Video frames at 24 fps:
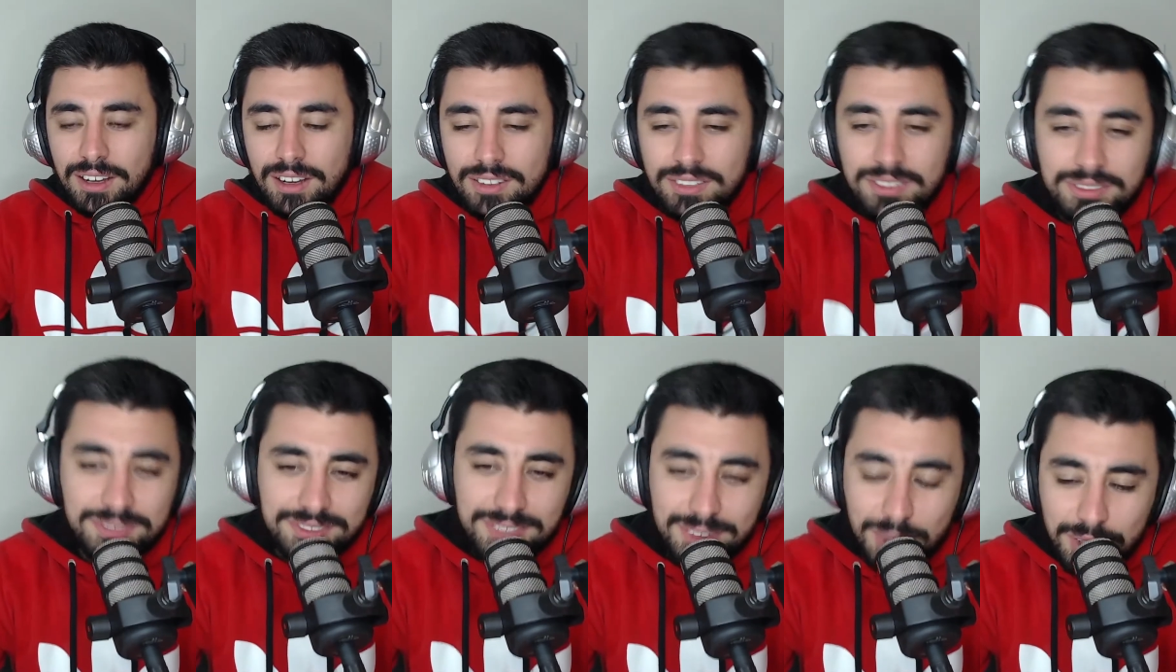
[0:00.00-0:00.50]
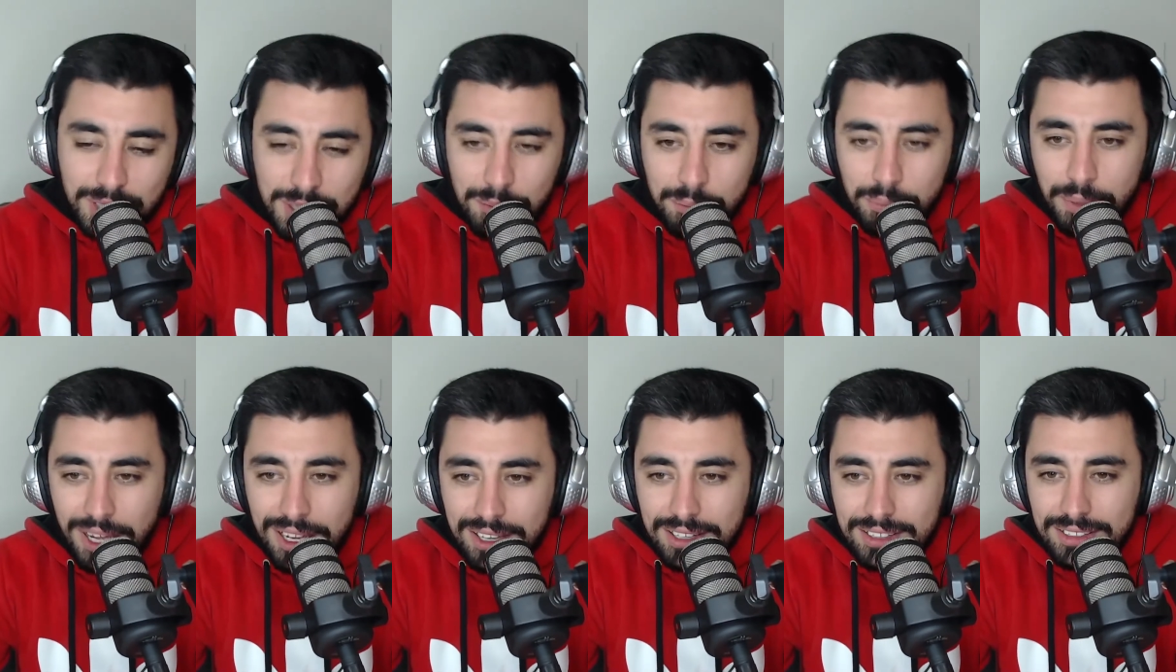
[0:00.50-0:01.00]
looking
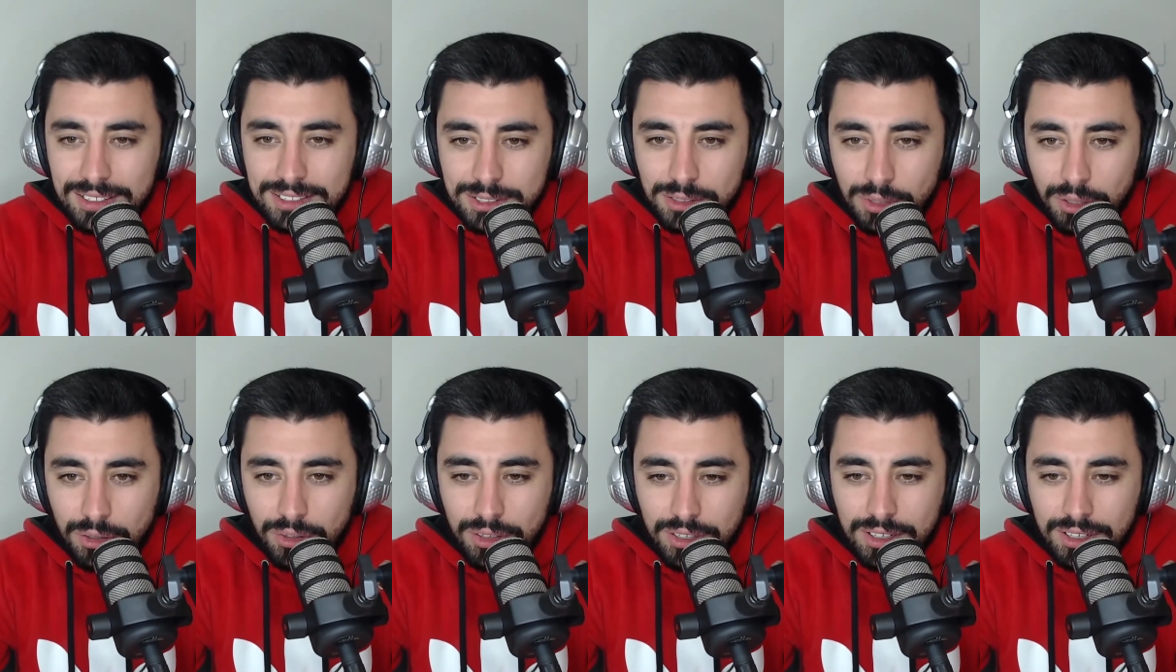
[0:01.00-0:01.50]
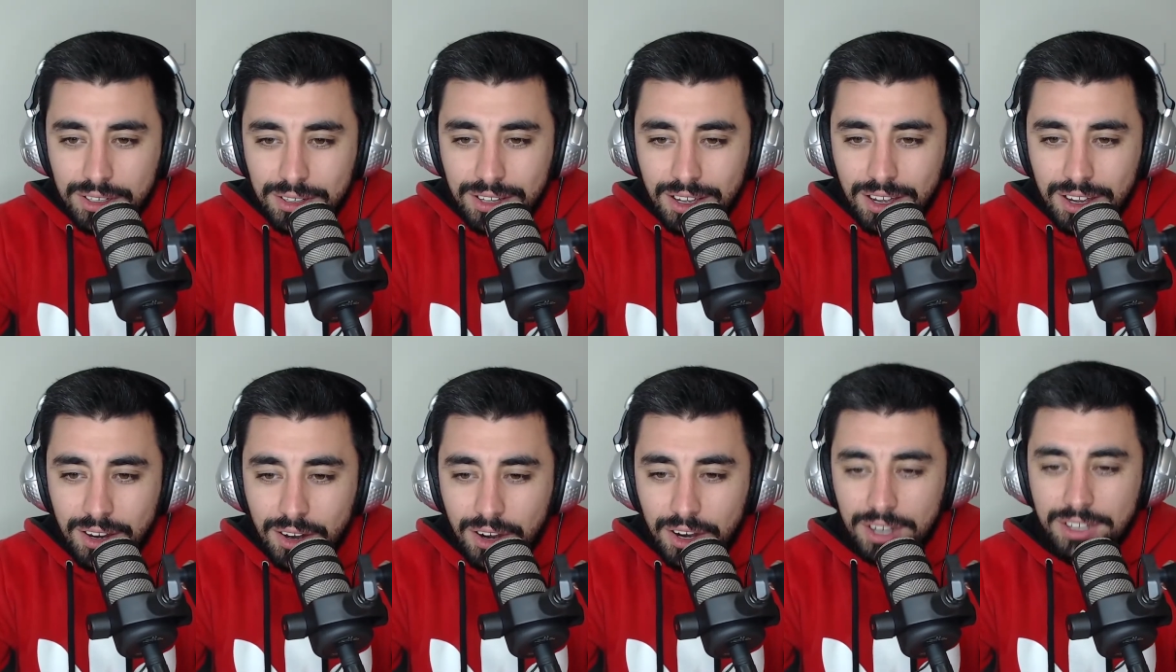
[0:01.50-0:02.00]
back, it's not like I
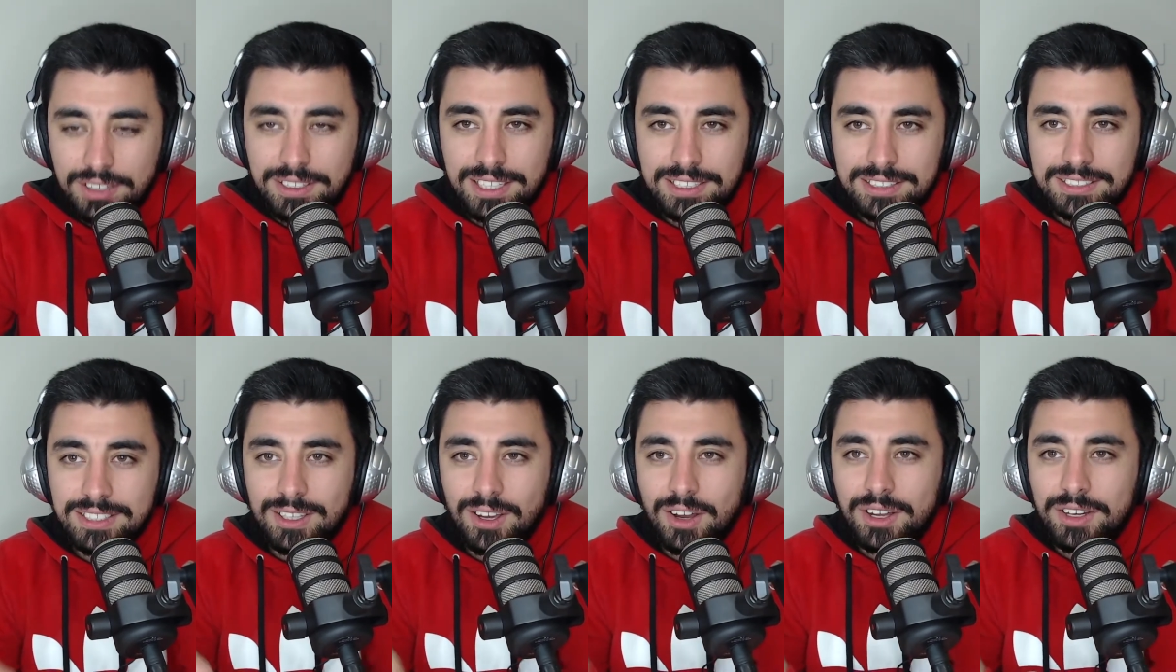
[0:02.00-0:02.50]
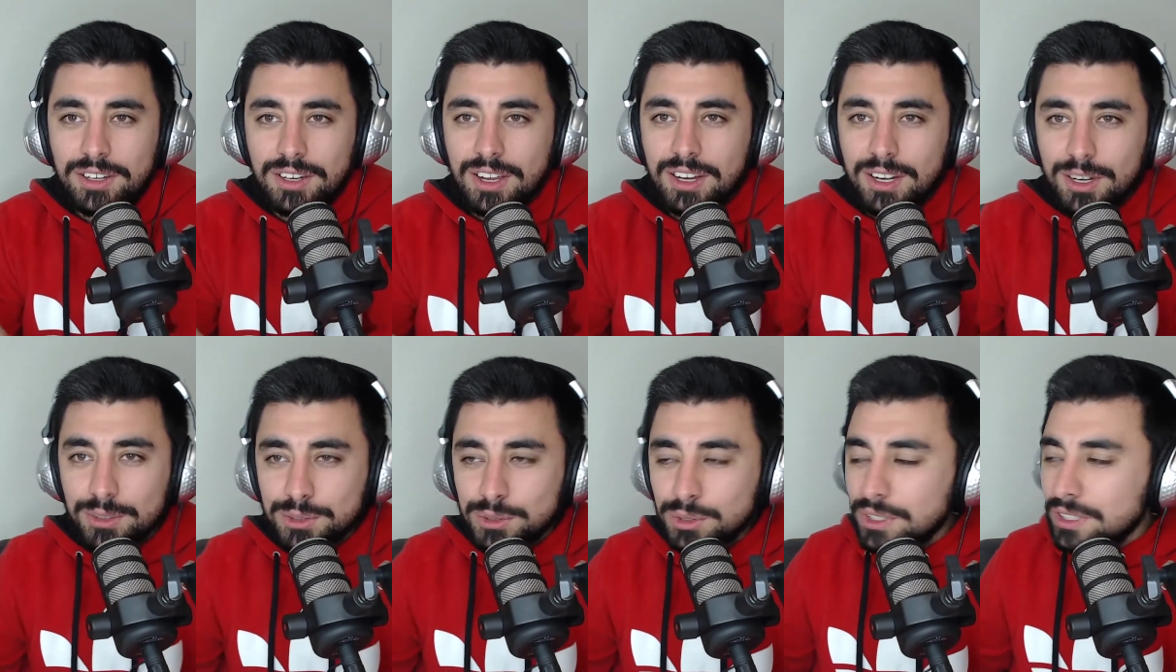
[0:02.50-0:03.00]
go, all right, that's it, I know. And
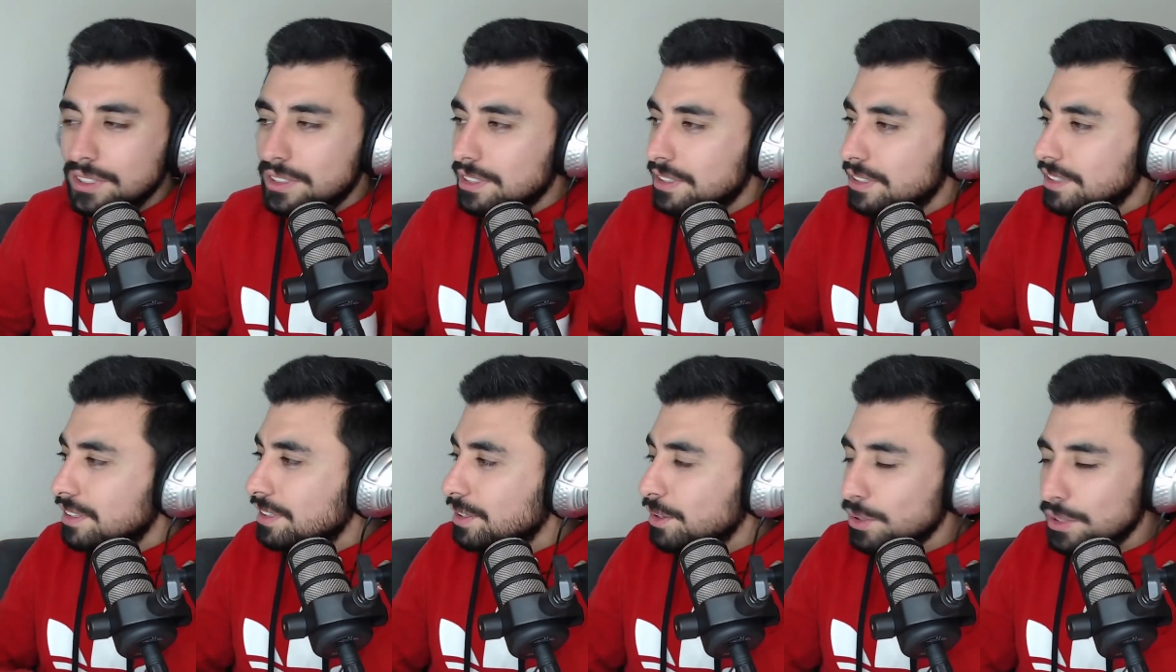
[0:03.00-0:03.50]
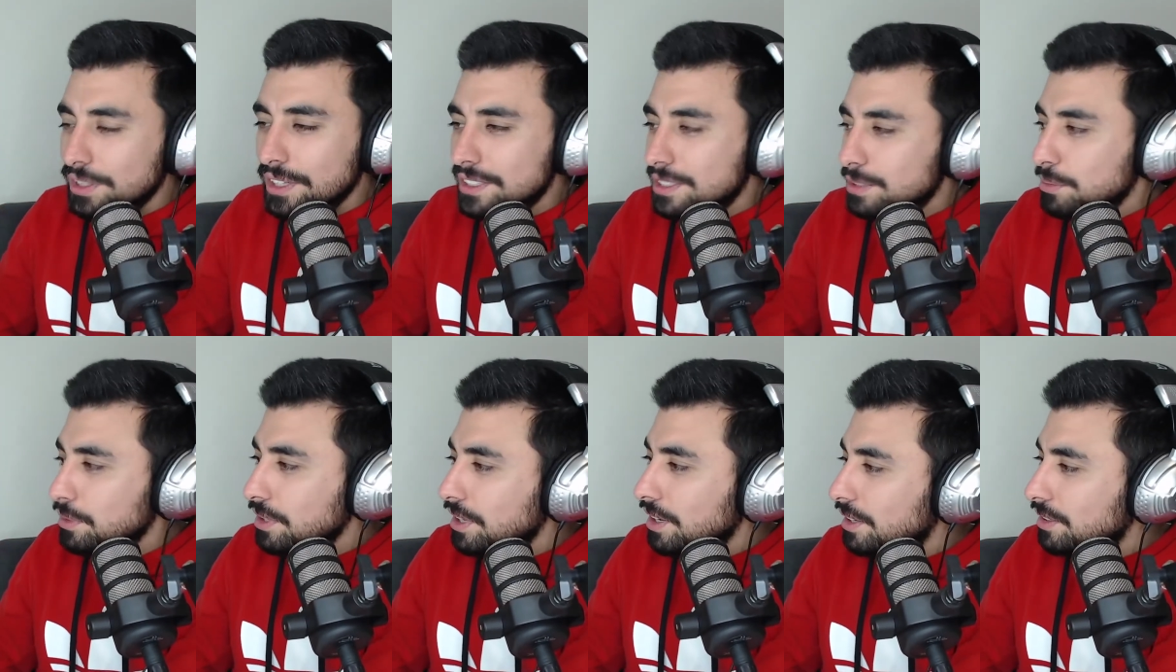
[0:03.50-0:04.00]
I was looking to the girl next
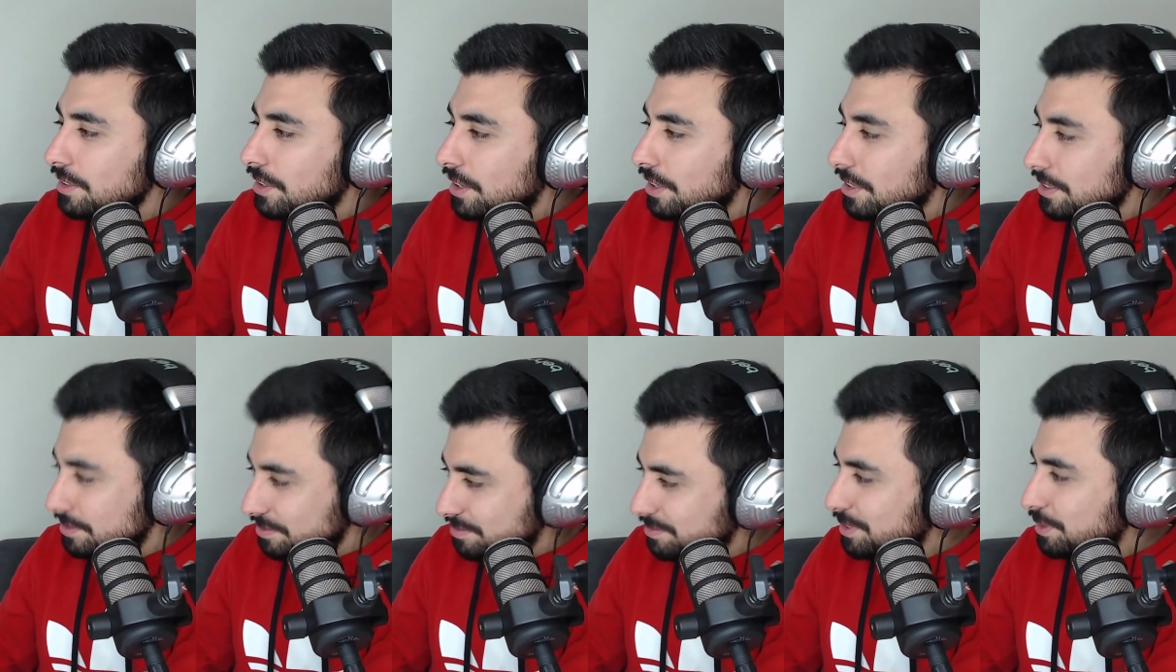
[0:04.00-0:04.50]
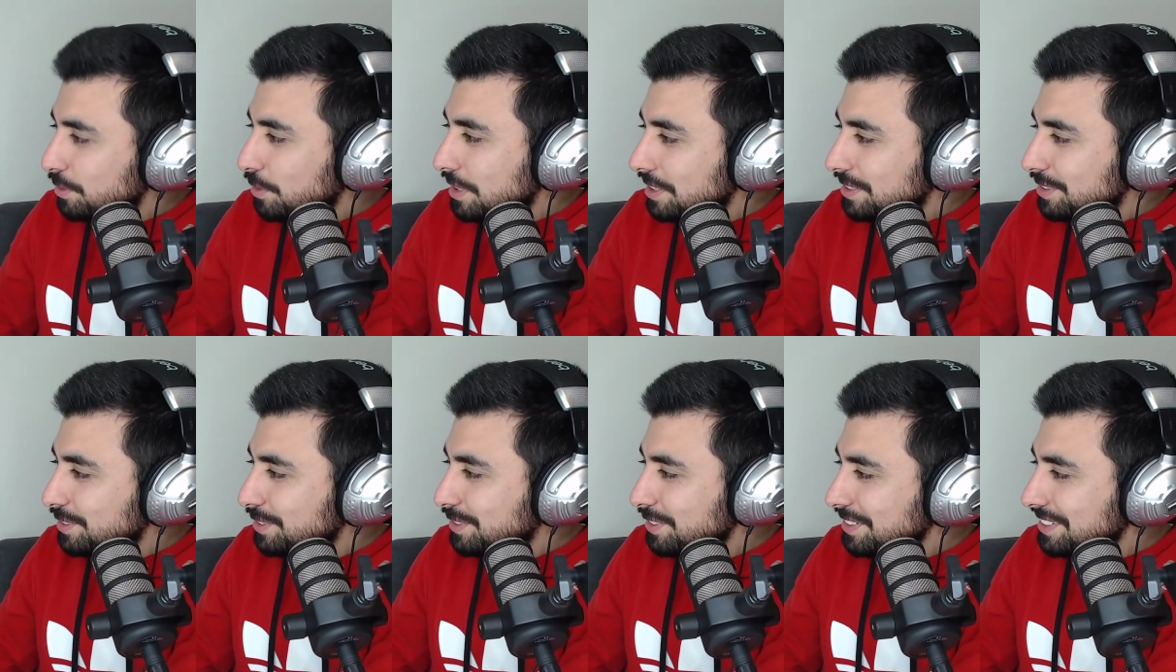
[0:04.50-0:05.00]
to me going, all right, you ready
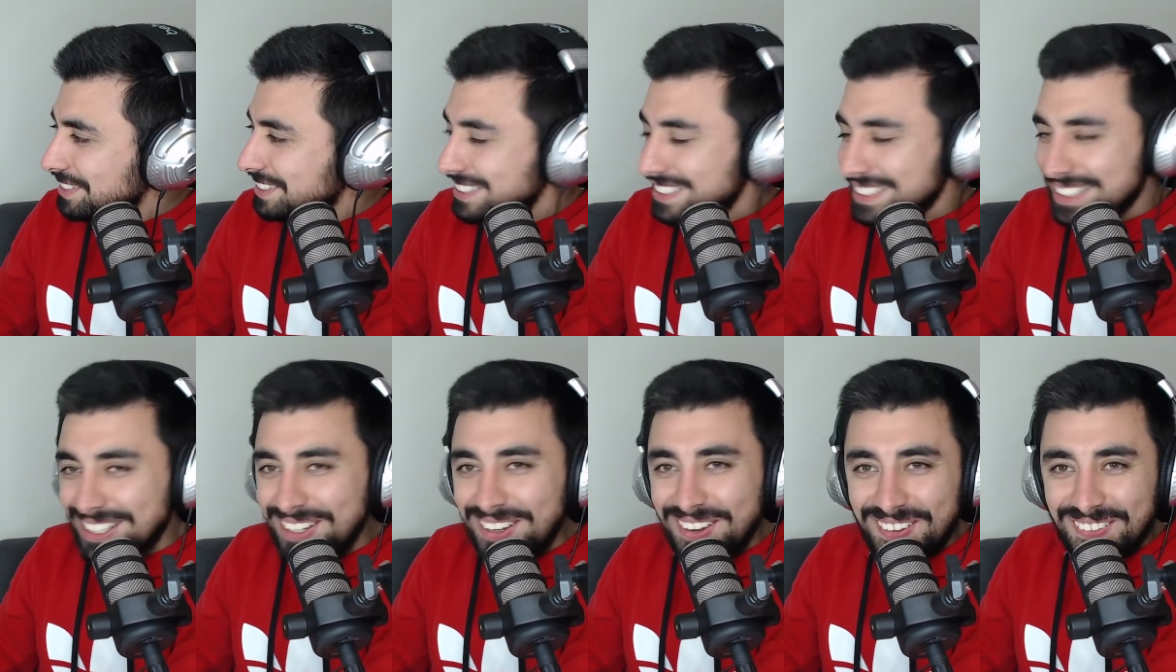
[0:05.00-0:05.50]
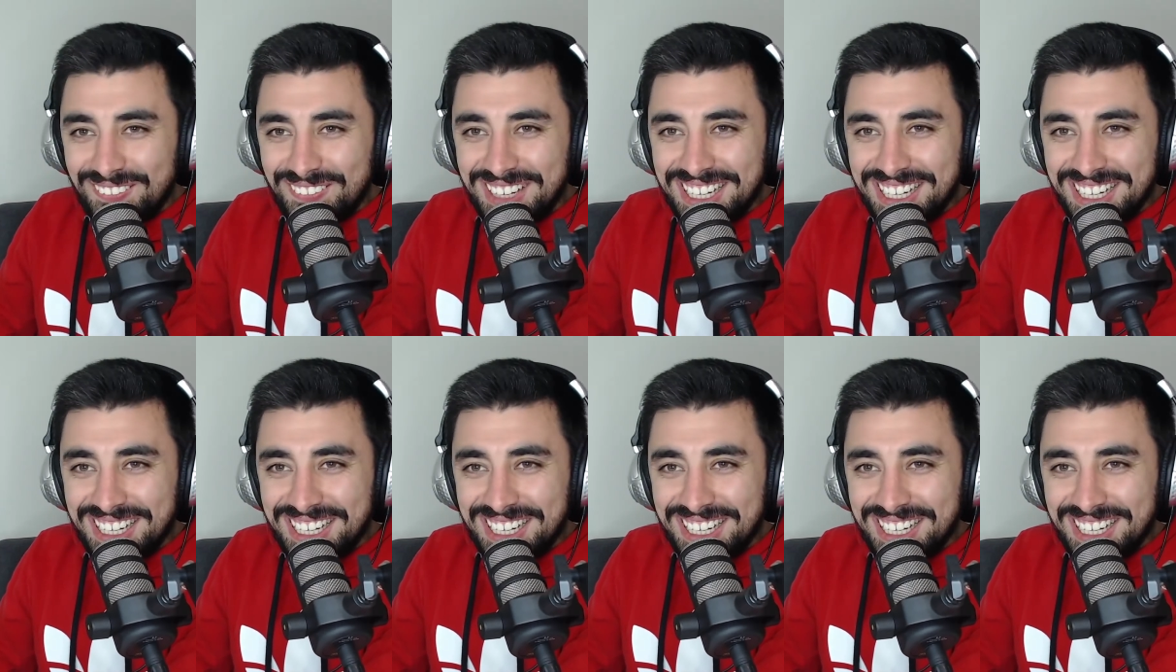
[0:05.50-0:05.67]
to do this? You know what I mean?